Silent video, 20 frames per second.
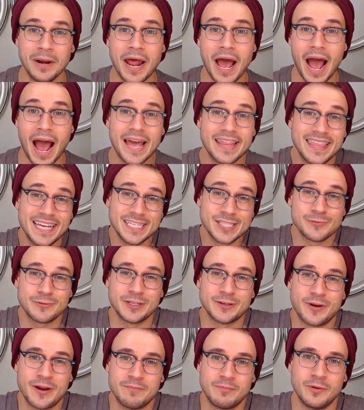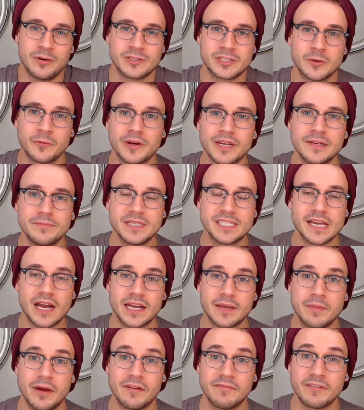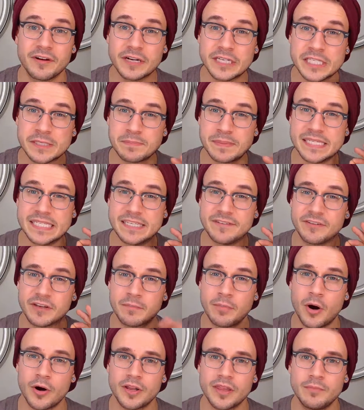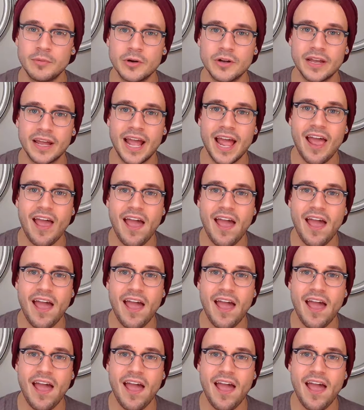But I think it's a really great book. So we're going to be talking about a very specific part of the book.